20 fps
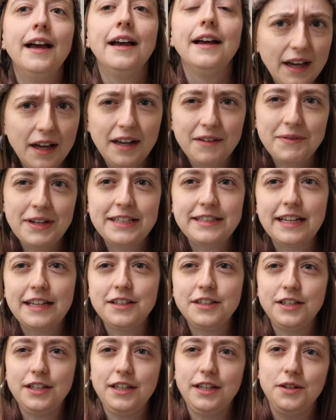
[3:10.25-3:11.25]
I
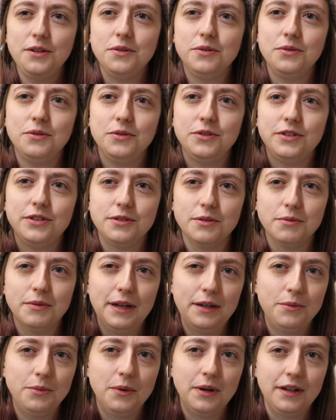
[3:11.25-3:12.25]
tend to use the
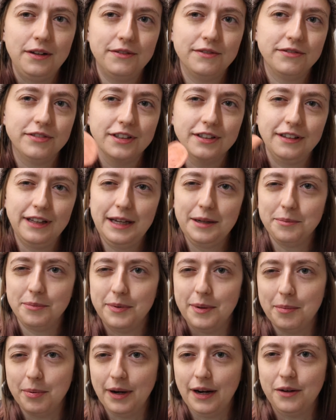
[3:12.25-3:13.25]
red one for like
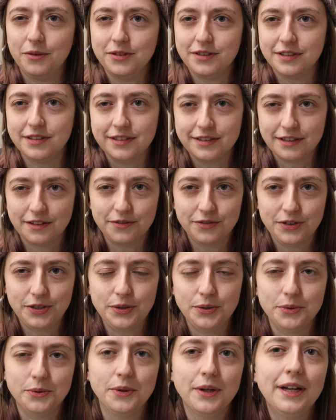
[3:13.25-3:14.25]
my browns and stuff
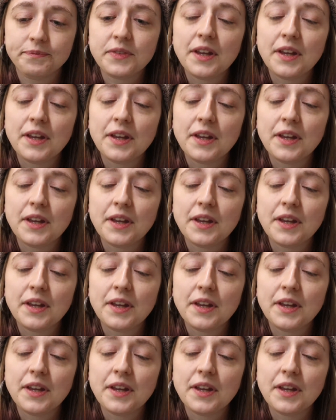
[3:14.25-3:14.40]
too.